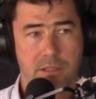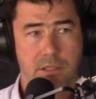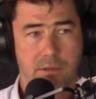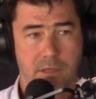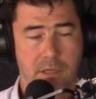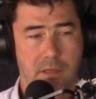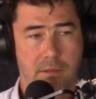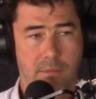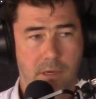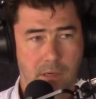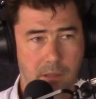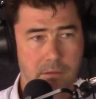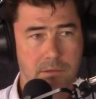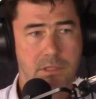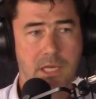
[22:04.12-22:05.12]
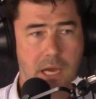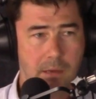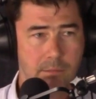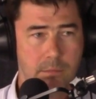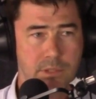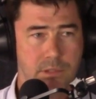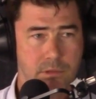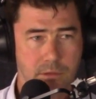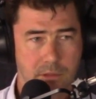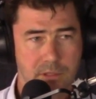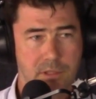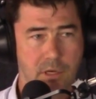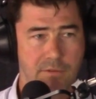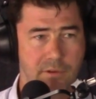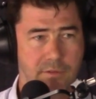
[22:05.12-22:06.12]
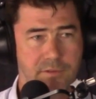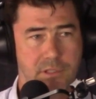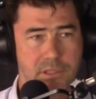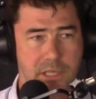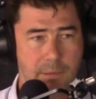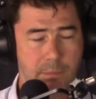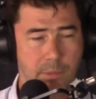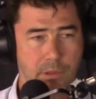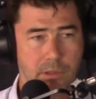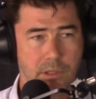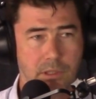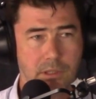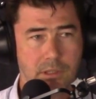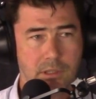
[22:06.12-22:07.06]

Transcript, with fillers: to either my old TAMS or the Staff Officer's Handbook